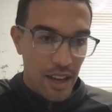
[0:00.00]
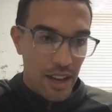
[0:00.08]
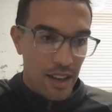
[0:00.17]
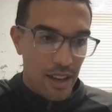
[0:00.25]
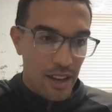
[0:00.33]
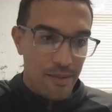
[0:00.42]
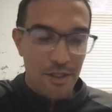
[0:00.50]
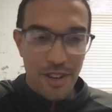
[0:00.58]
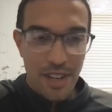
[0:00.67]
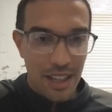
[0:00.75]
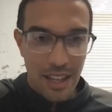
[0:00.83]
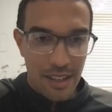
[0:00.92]
um,
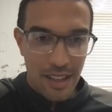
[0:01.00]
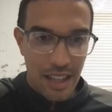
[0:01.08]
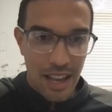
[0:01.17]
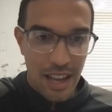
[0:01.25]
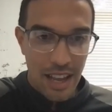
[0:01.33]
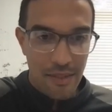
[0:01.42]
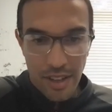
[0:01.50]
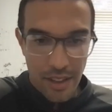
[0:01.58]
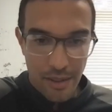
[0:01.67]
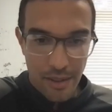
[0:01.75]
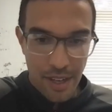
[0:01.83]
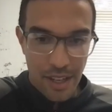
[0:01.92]
veteran
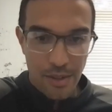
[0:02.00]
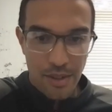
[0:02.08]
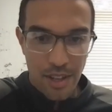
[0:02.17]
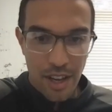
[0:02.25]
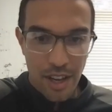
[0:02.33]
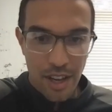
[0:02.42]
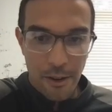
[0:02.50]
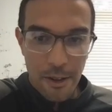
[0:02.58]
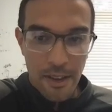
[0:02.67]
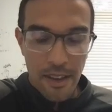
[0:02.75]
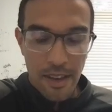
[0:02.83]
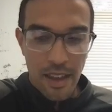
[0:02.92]
eleven on the field.
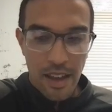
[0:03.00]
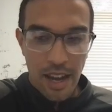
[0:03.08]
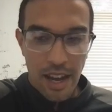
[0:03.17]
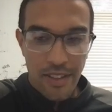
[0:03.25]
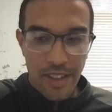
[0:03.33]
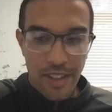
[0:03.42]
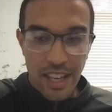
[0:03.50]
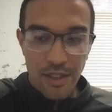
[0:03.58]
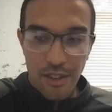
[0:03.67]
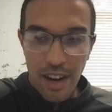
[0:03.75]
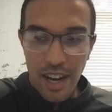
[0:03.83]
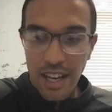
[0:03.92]
So I think
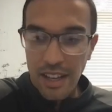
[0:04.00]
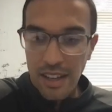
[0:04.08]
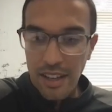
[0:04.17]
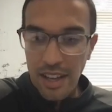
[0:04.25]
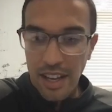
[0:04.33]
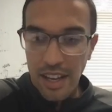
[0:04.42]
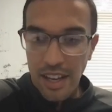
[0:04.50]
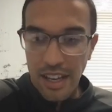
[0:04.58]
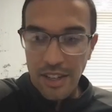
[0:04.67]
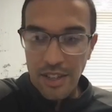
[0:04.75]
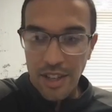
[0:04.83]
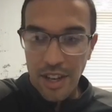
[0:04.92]
it's great.
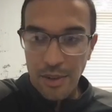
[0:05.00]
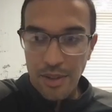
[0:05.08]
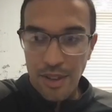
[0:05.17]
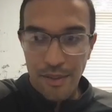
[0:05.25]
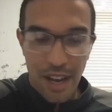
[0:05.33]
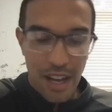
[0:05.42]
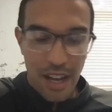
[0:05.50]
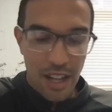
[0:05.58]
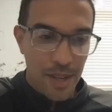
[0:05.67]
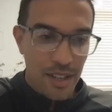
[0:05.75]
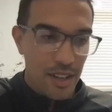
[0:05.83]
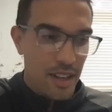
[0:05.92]
It, shows
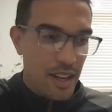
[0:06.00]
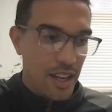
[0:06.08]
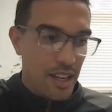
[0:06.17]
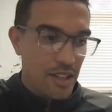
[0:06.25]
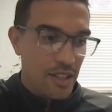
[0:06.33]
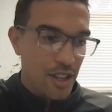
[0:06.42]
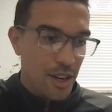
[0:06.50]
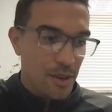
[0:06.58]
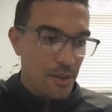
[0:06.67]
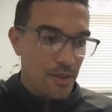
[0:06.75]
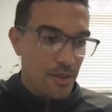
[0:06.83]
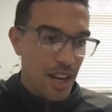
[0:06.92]
development. It
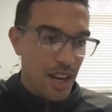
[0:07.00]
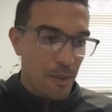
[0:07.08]
shows